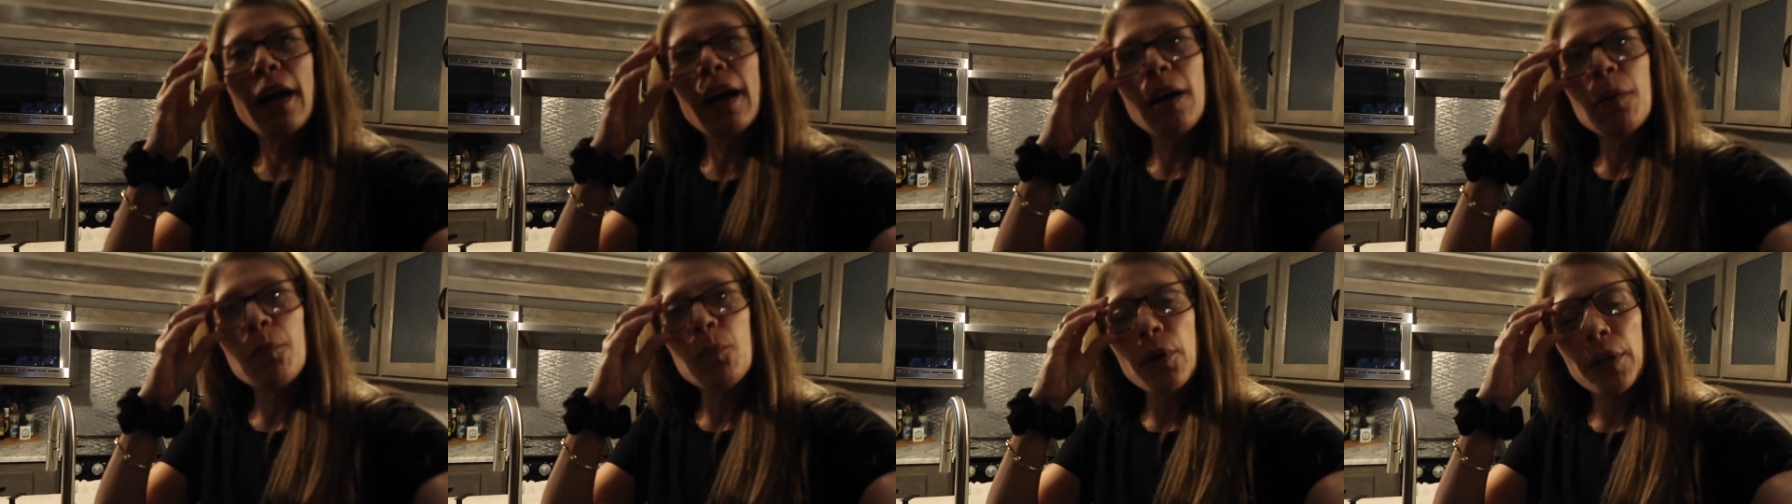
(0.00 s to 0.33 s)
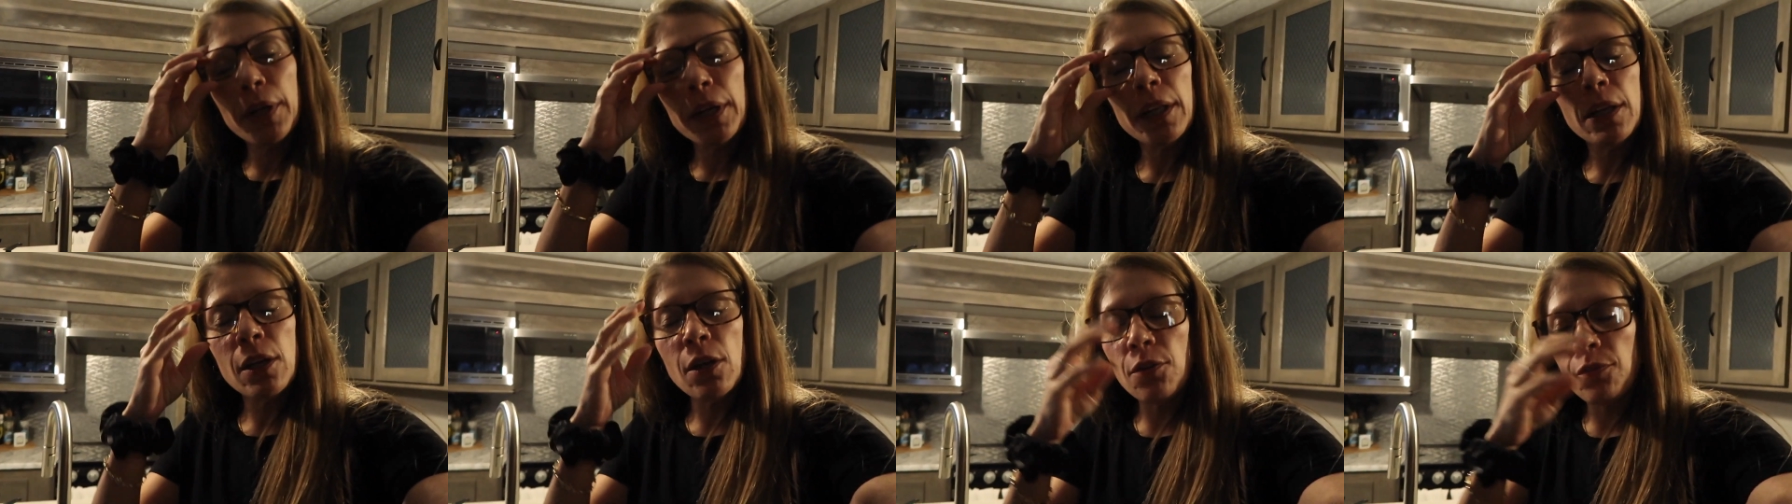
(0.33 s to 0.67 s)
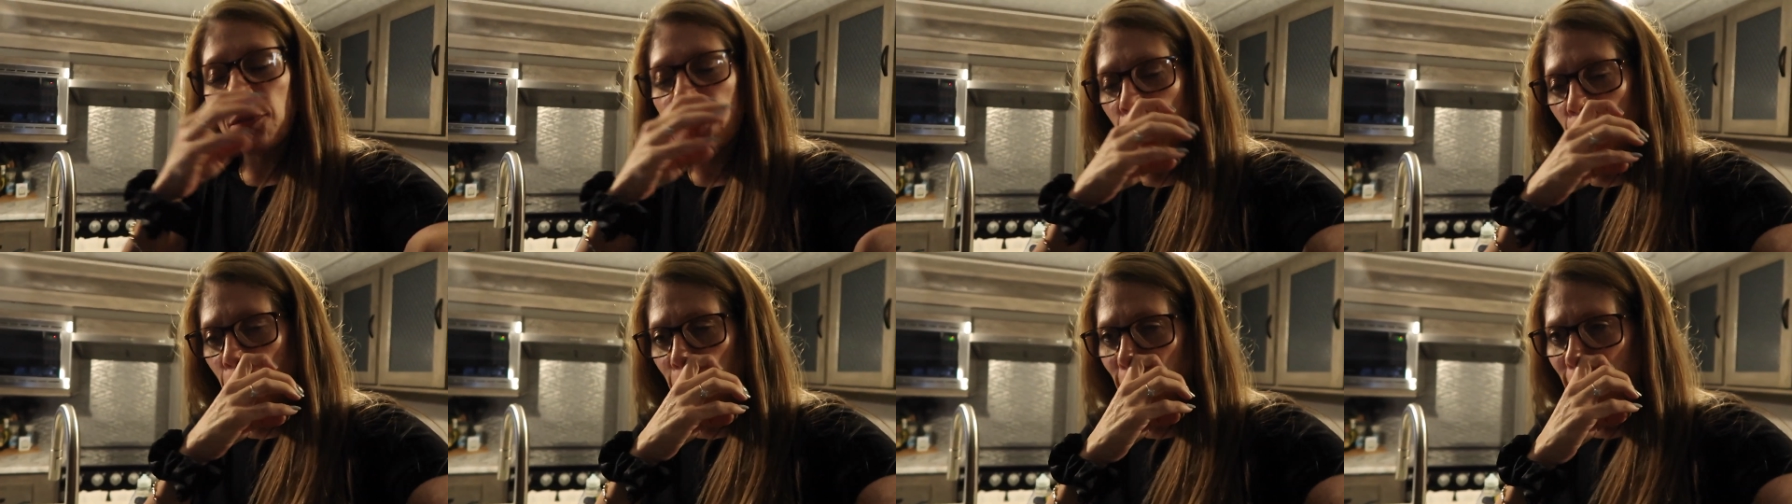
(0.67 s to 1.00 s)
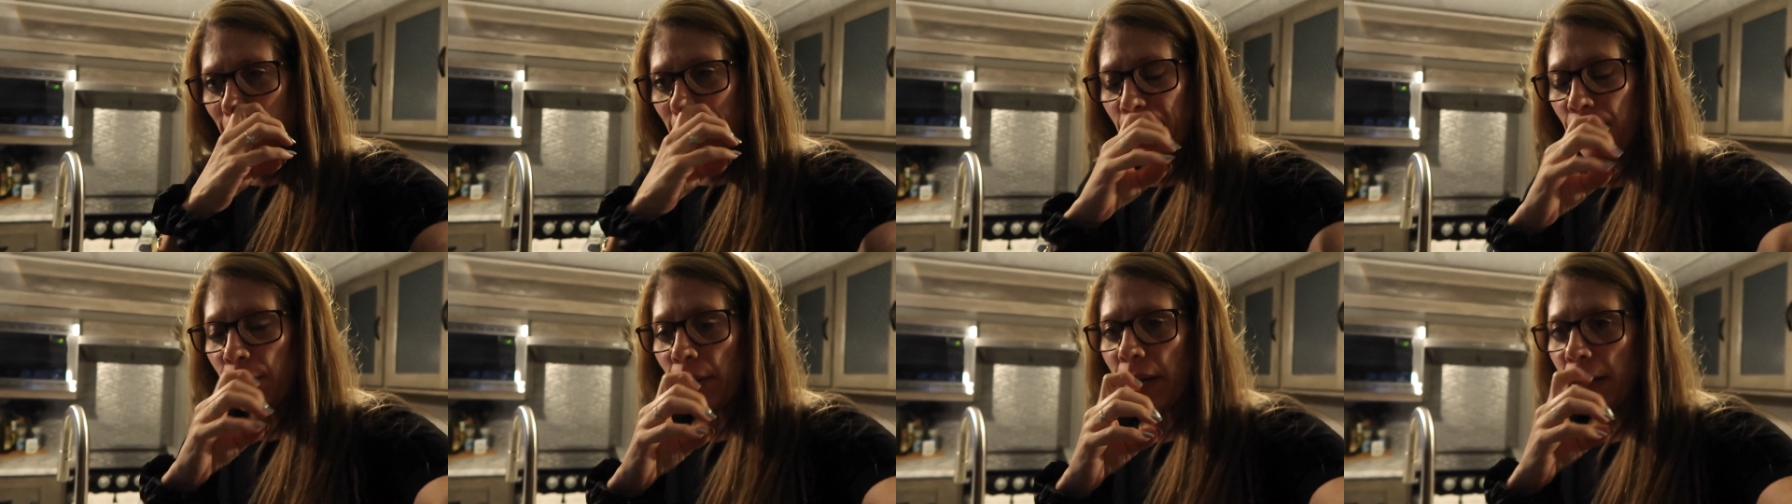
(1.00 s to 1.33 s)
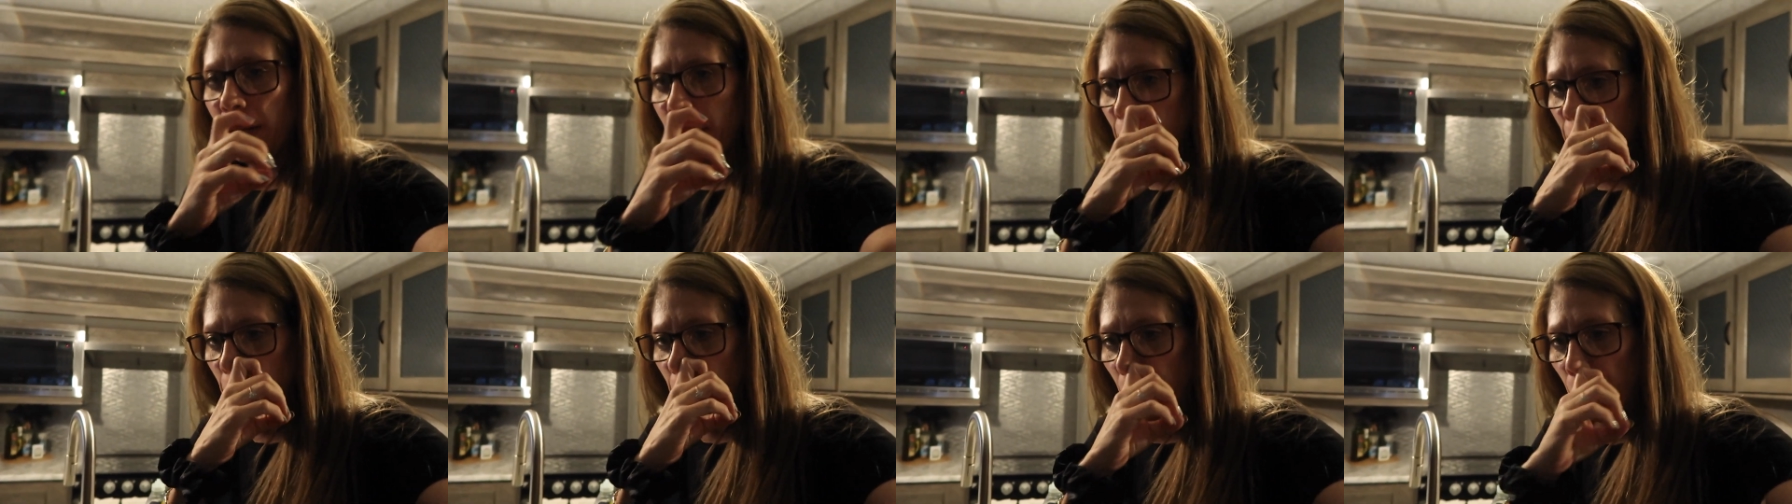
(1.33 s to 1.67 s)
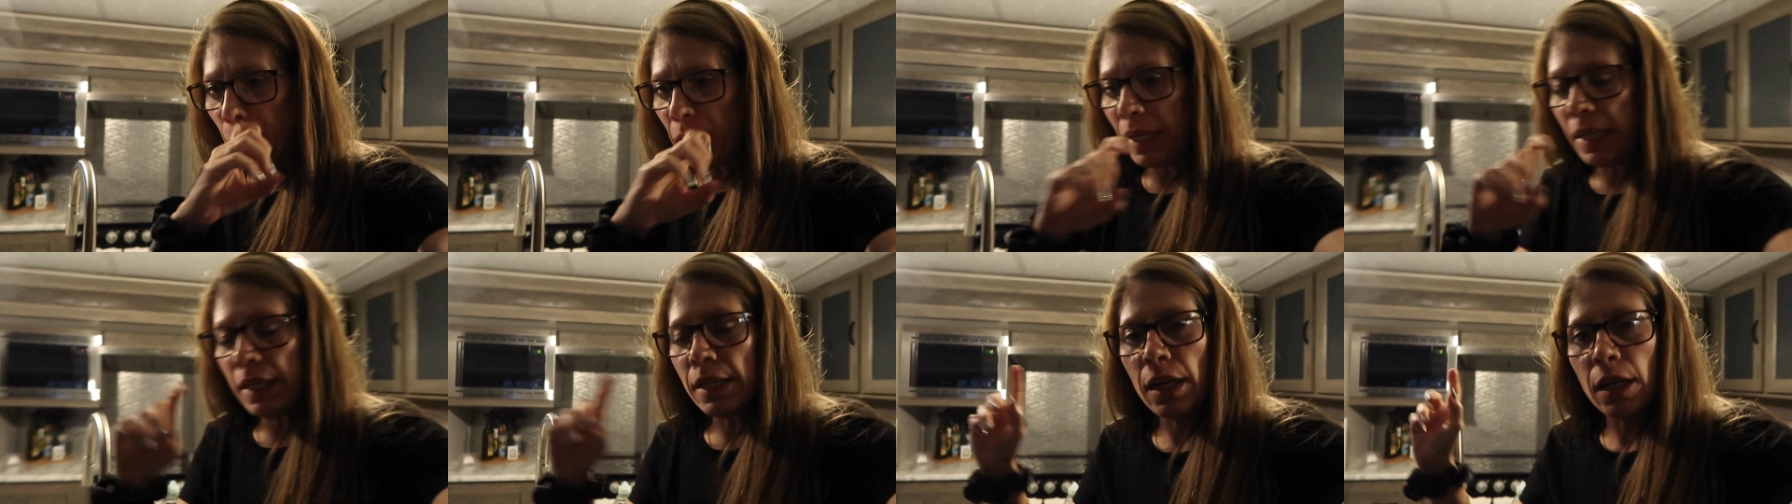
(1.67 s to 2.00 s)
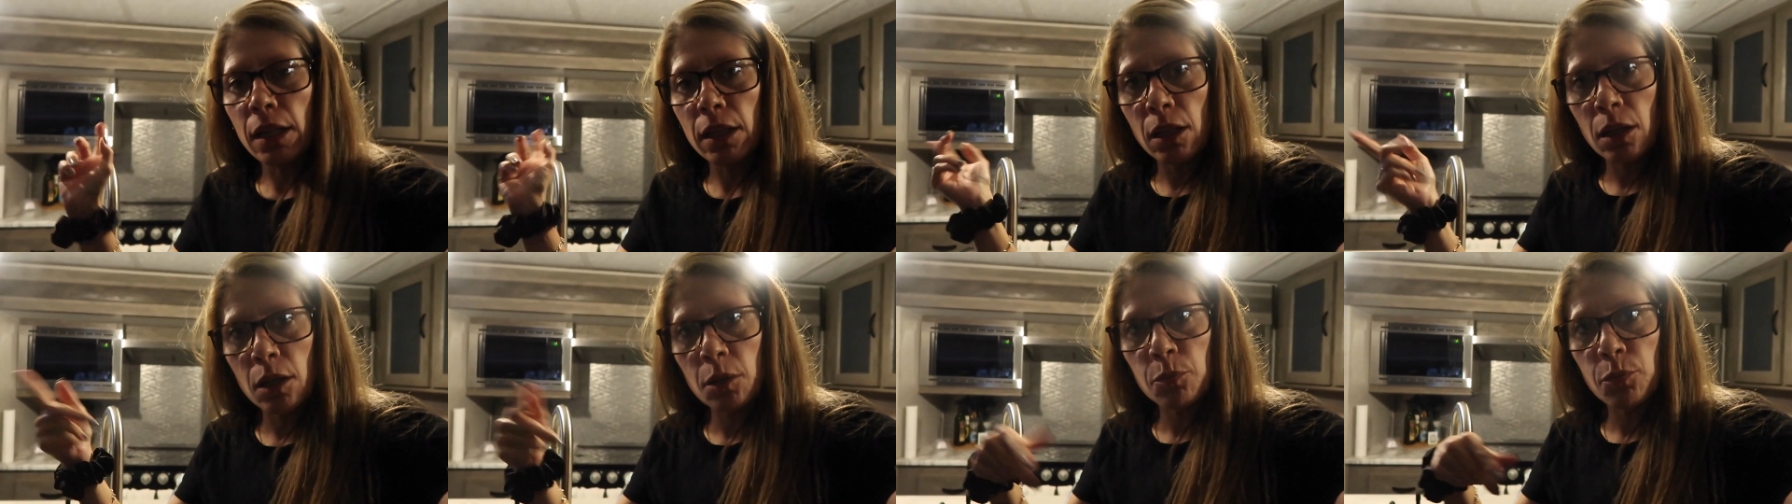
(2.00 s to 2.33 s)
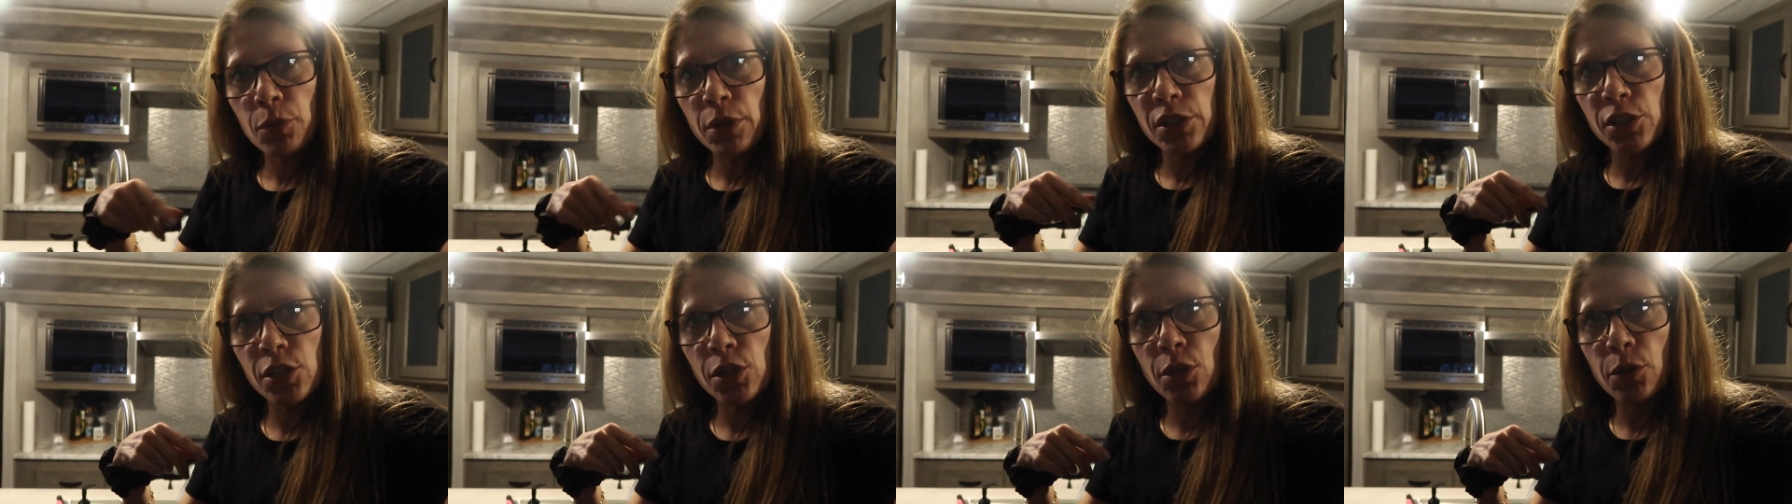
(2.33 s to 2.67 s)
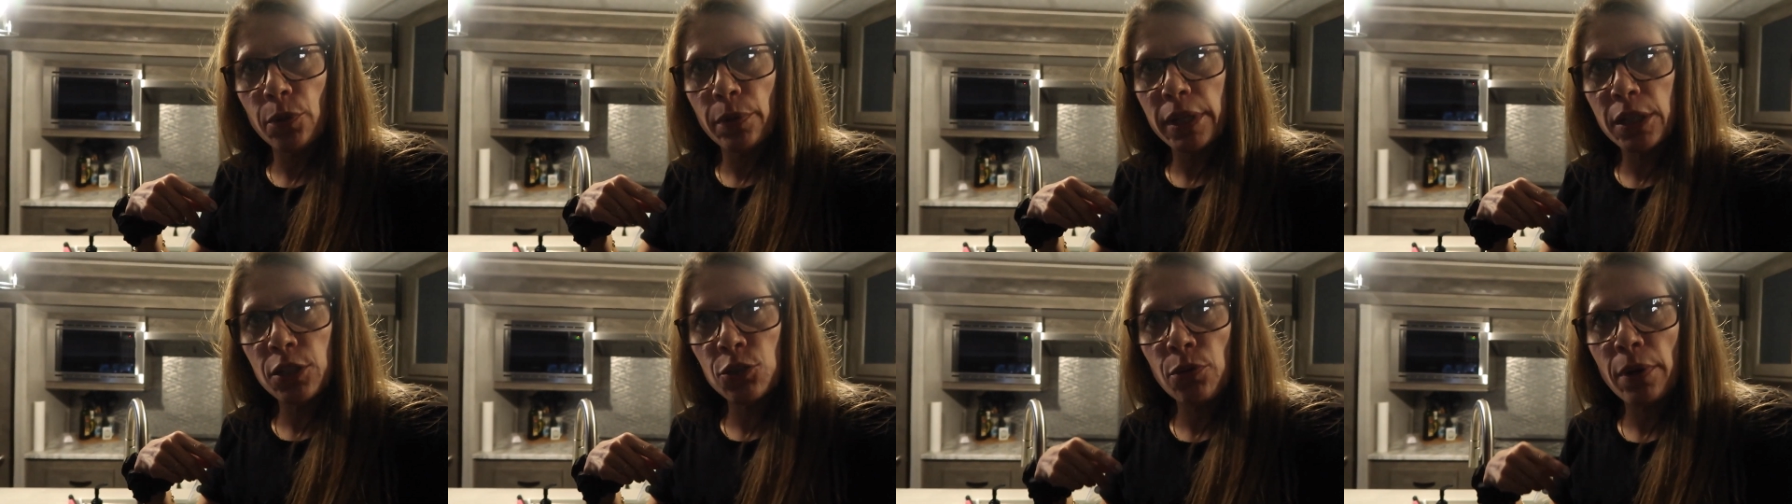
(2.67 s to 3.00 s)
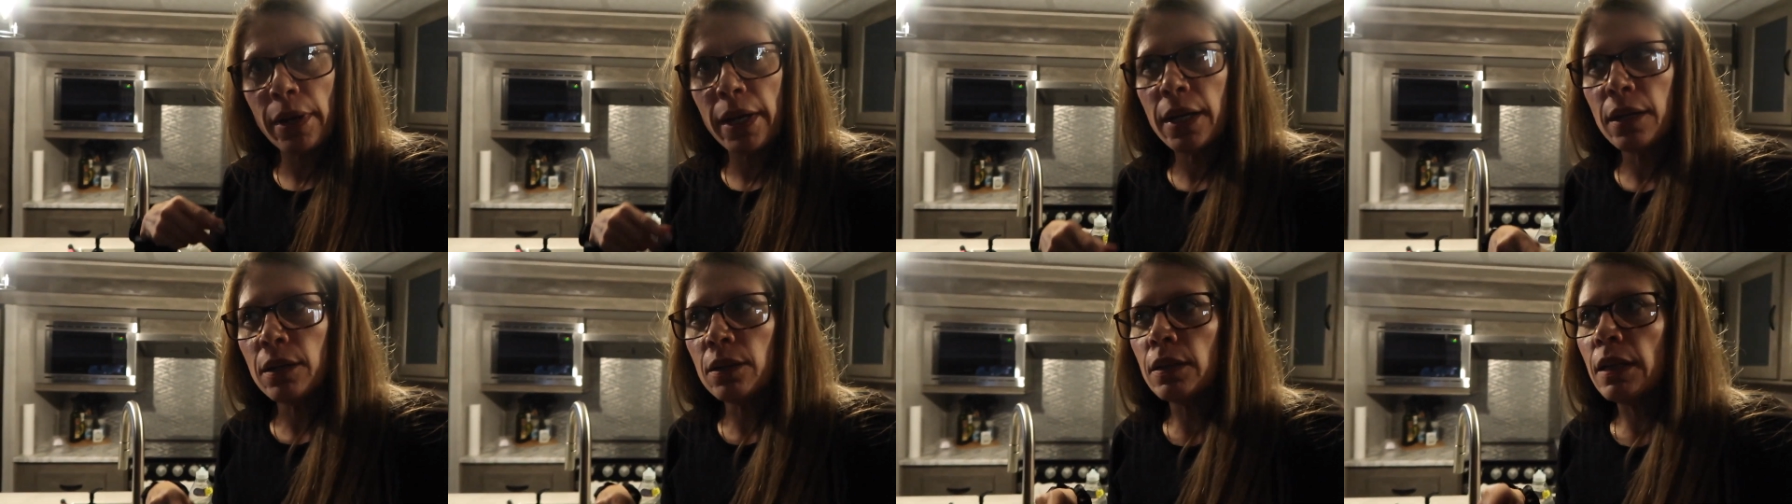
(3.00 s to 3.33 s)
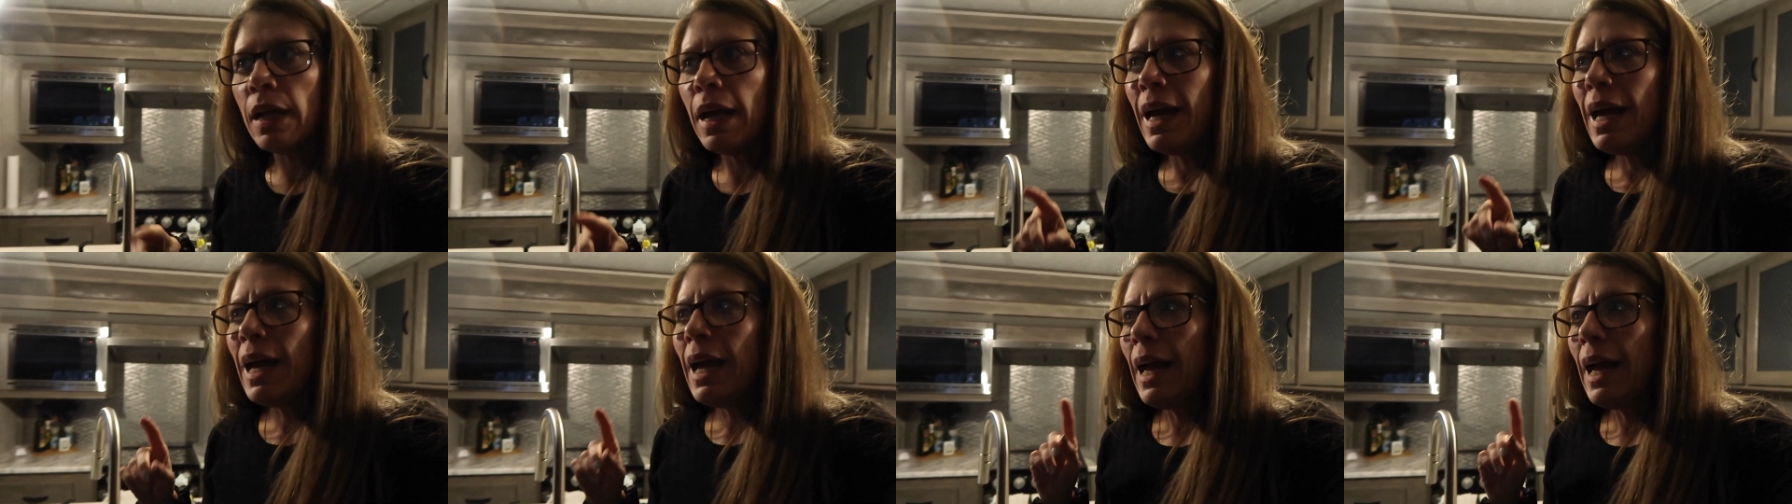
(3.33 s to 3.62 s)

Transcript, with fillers: We're gonna go for a bike ride in the morning along Brushy Creek Trail,